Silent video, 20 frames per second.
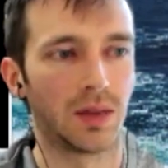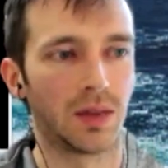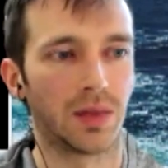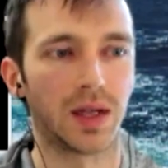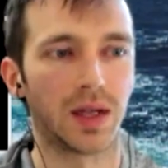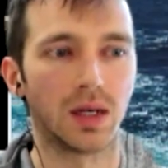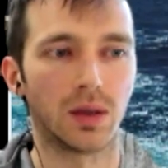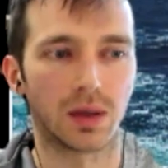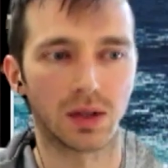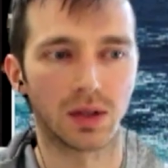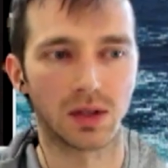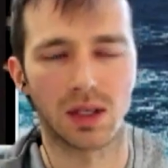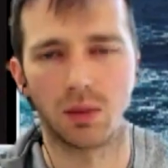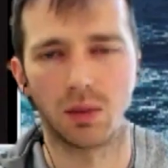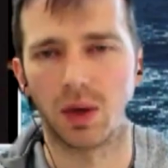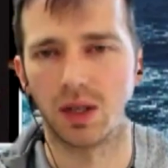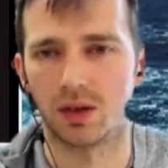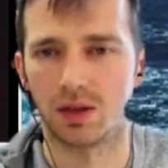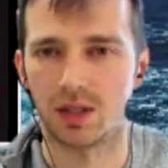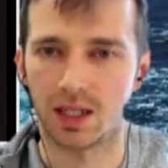Then you understand
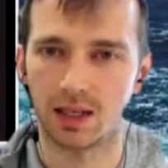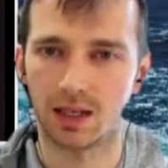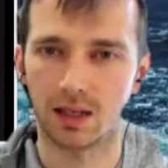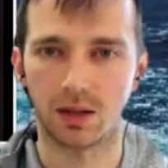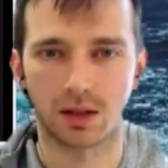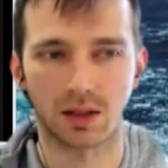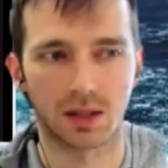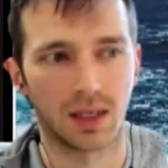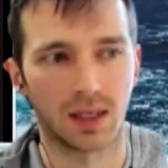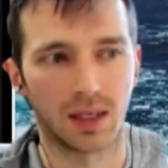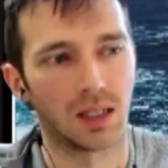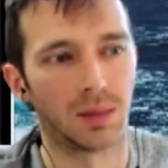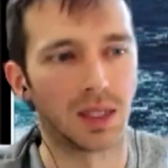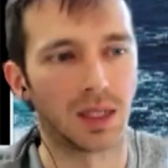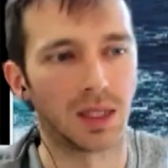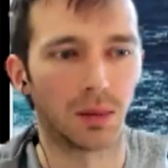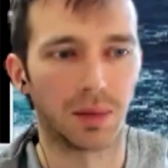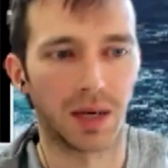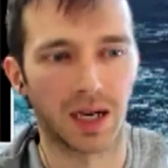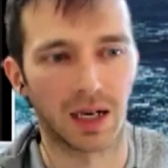what your data looks like. You
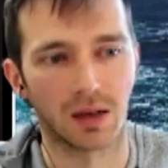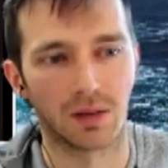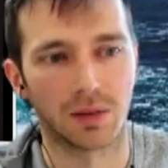might go back